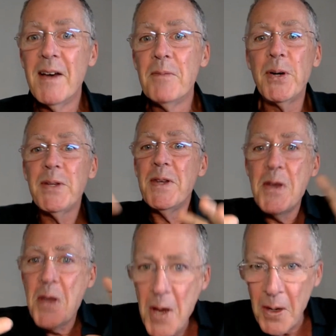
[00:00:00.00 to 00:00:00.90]
But
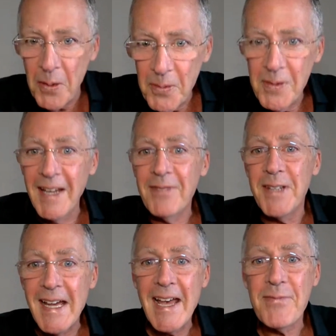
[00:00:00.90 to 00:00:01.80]
no, if
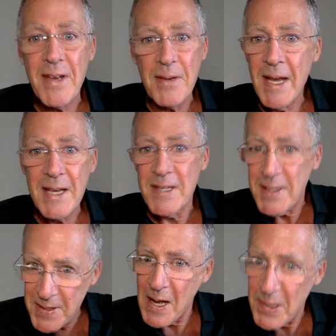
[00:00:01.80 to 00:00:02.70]
you have MS,
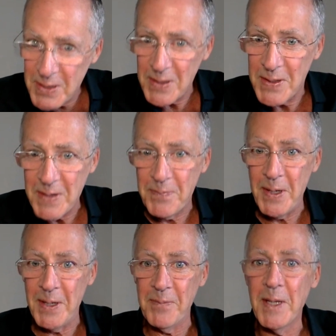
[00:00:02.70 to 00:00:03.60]
it's not just a
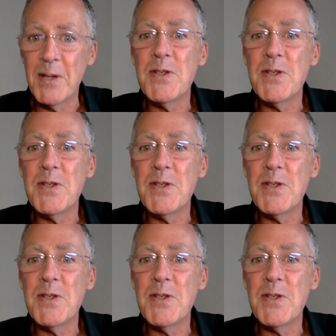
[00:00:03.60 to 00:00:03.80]
bun, because